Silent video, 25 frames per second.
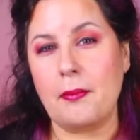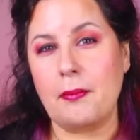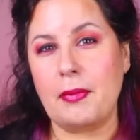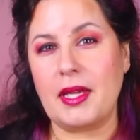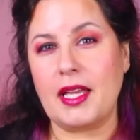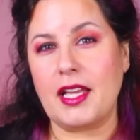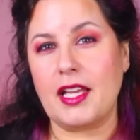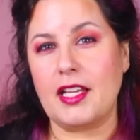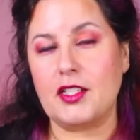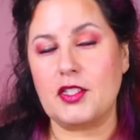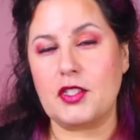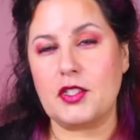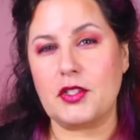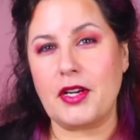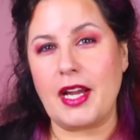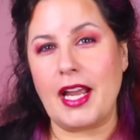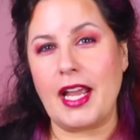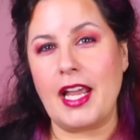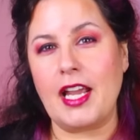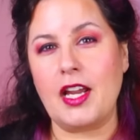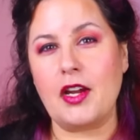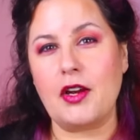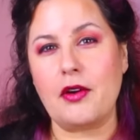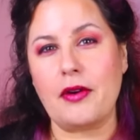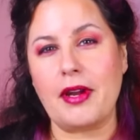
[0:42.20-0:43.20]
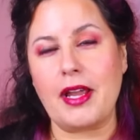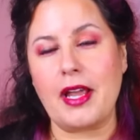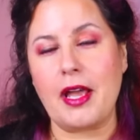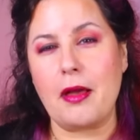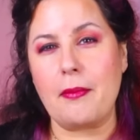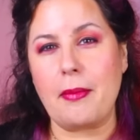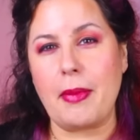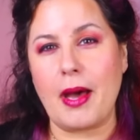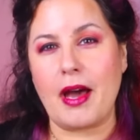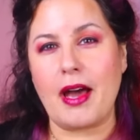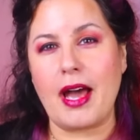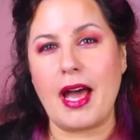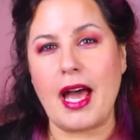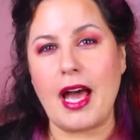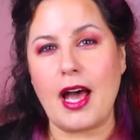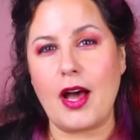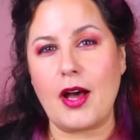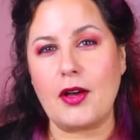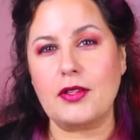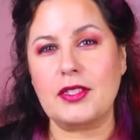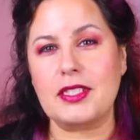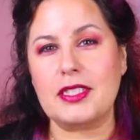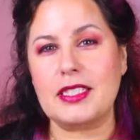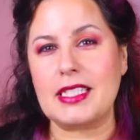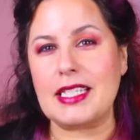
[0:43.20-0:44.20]
because you're angry about
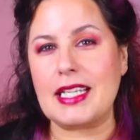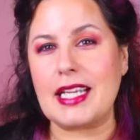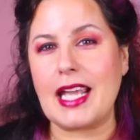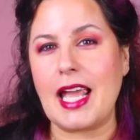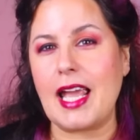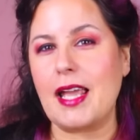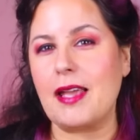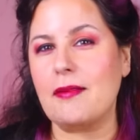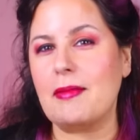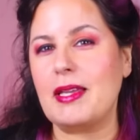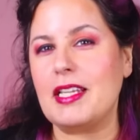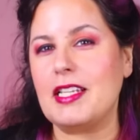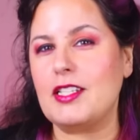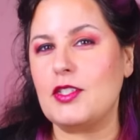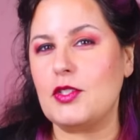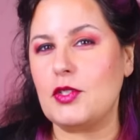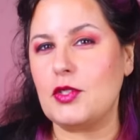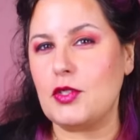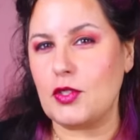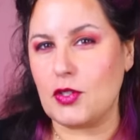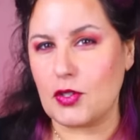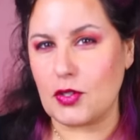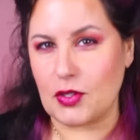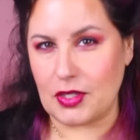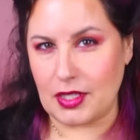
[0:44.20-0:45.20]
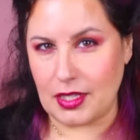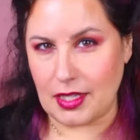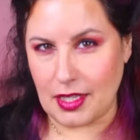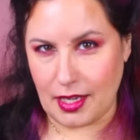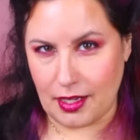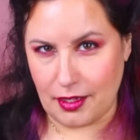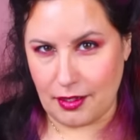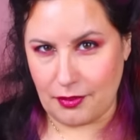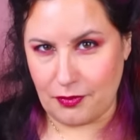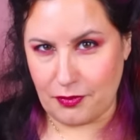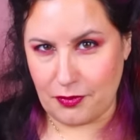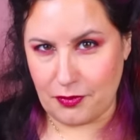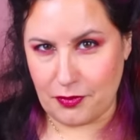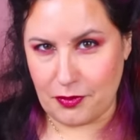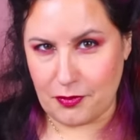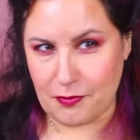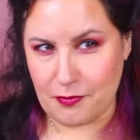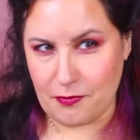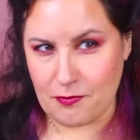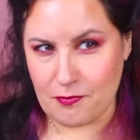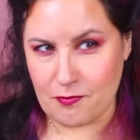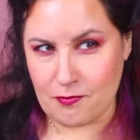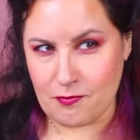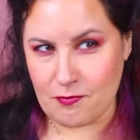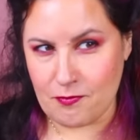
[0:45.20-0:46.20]
how she came into your life.
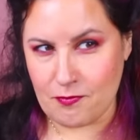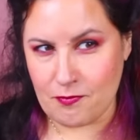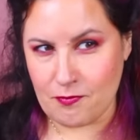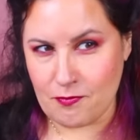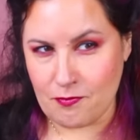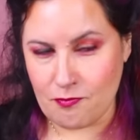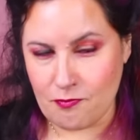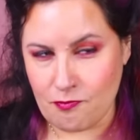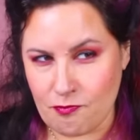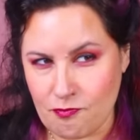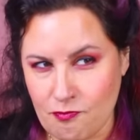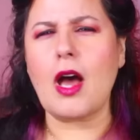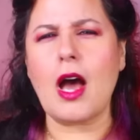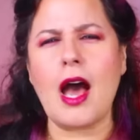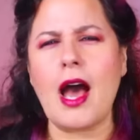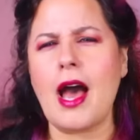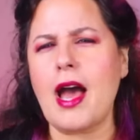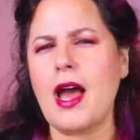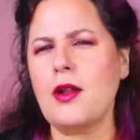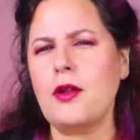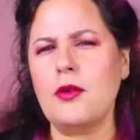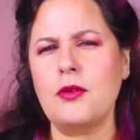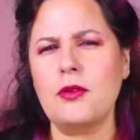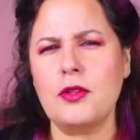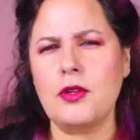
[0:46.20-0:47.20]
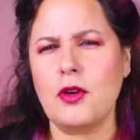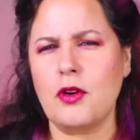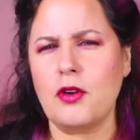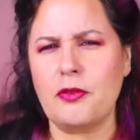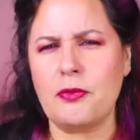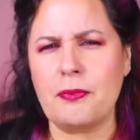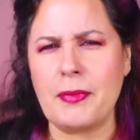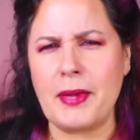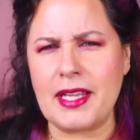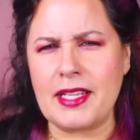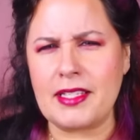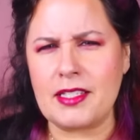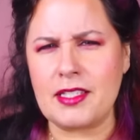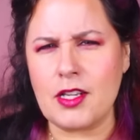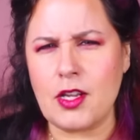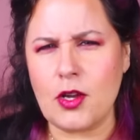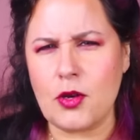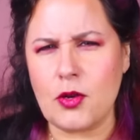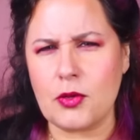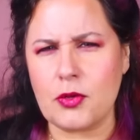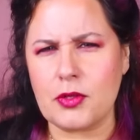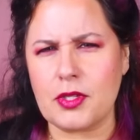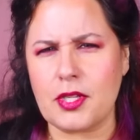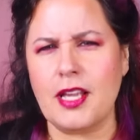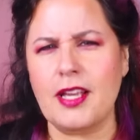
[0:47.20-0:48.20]
I don't know if Maze
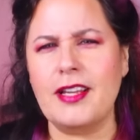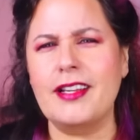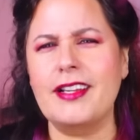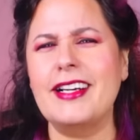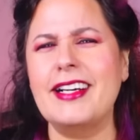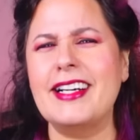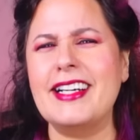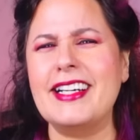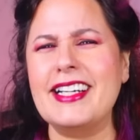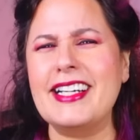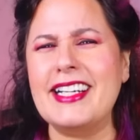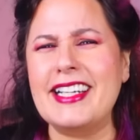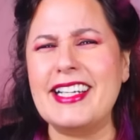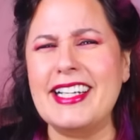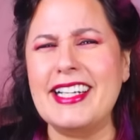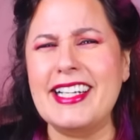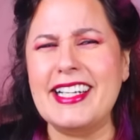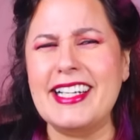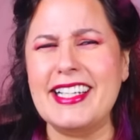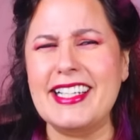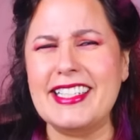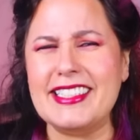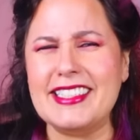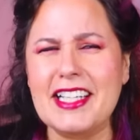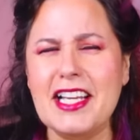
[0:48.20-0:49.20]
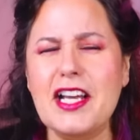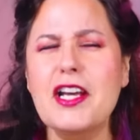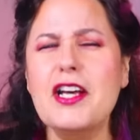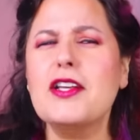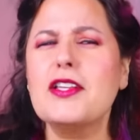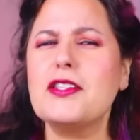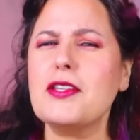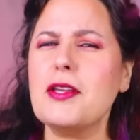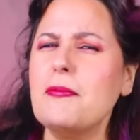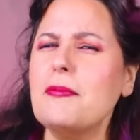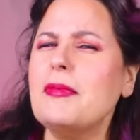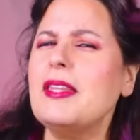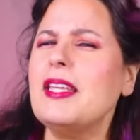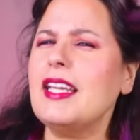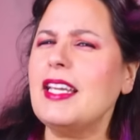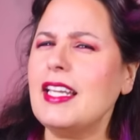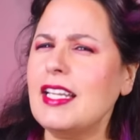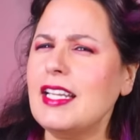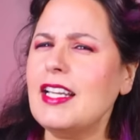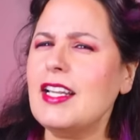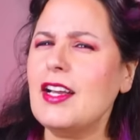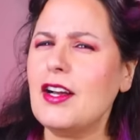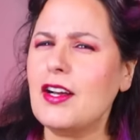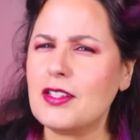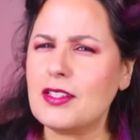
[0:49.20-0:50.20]
knows. So I'm
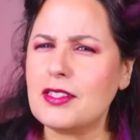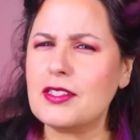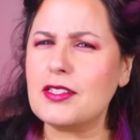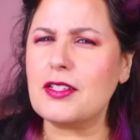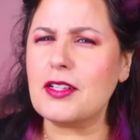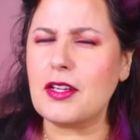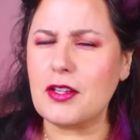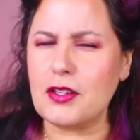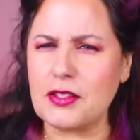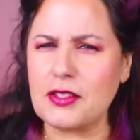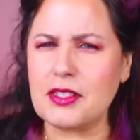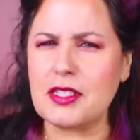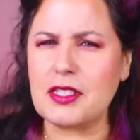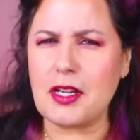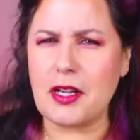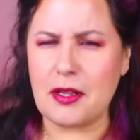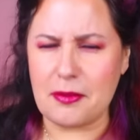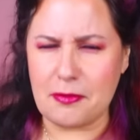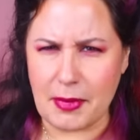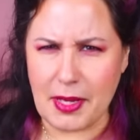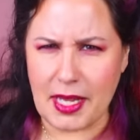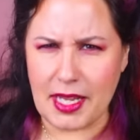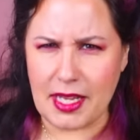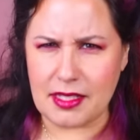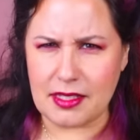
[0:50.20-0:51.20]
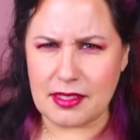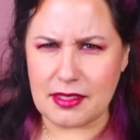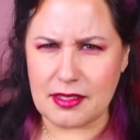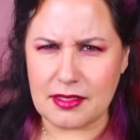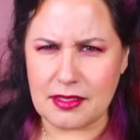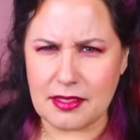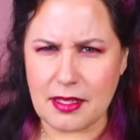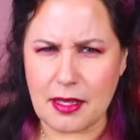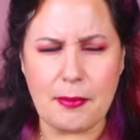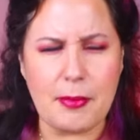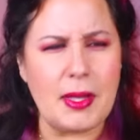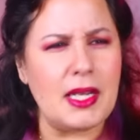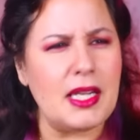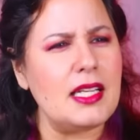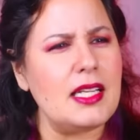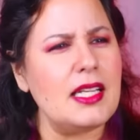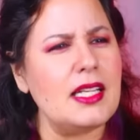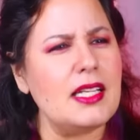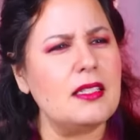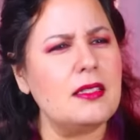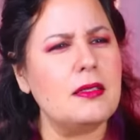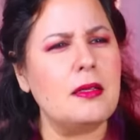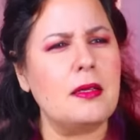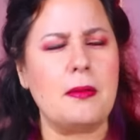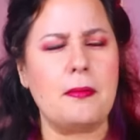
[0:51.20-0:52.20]
thinking he also ghosted on Maze.
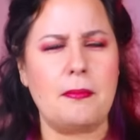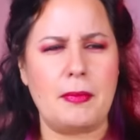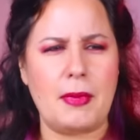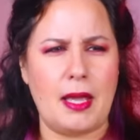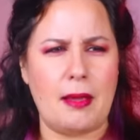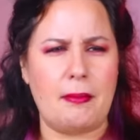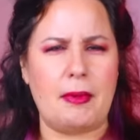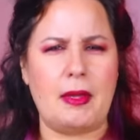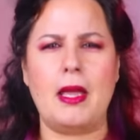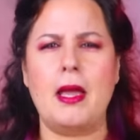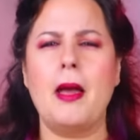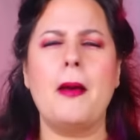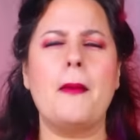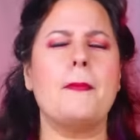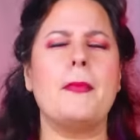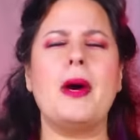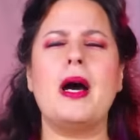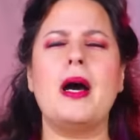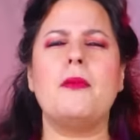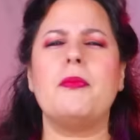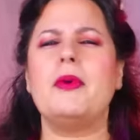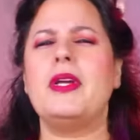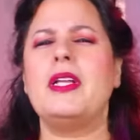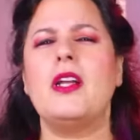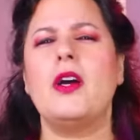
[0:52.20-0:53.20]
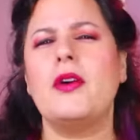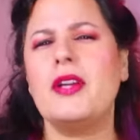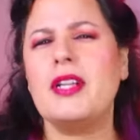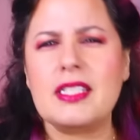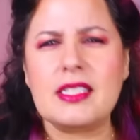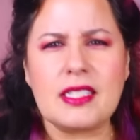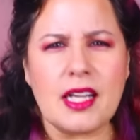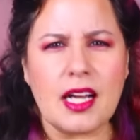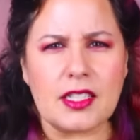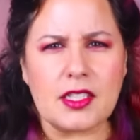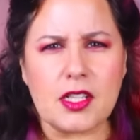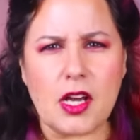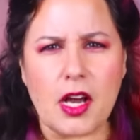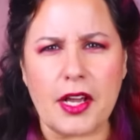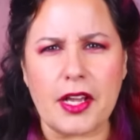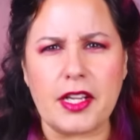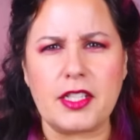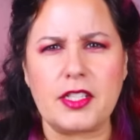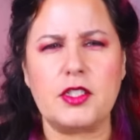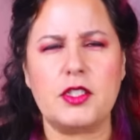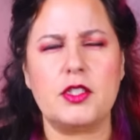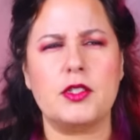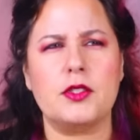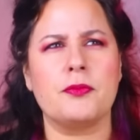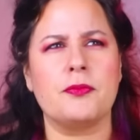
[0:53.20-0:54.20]
Amenadiel, maybe. Mom, we know he's not
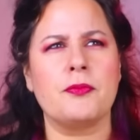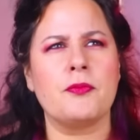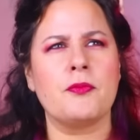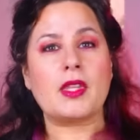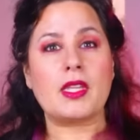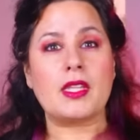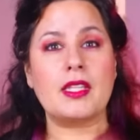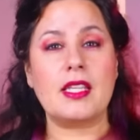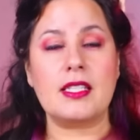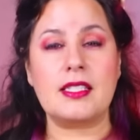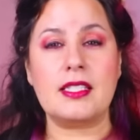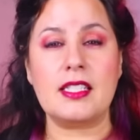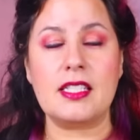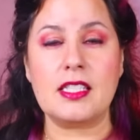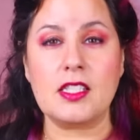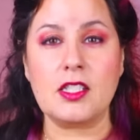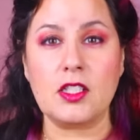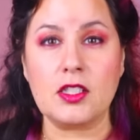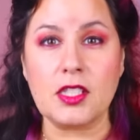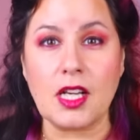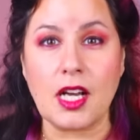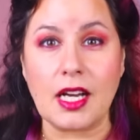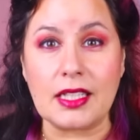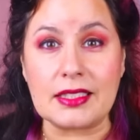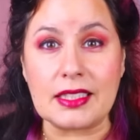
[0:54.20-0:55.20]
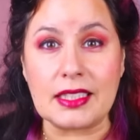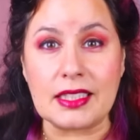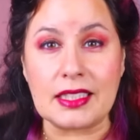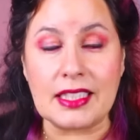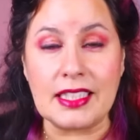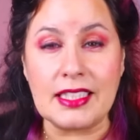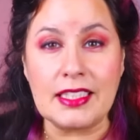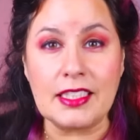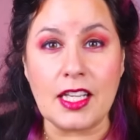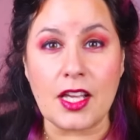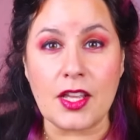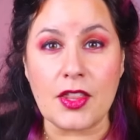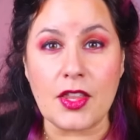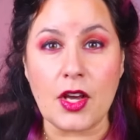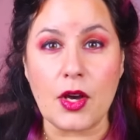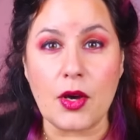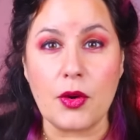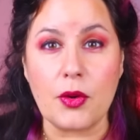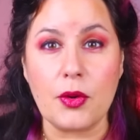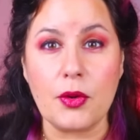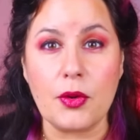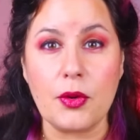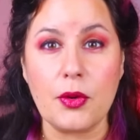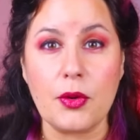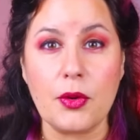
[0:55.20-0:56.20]
talking to. Does he still talk to Linda,
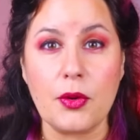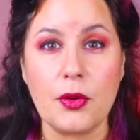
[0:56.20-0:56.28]
though?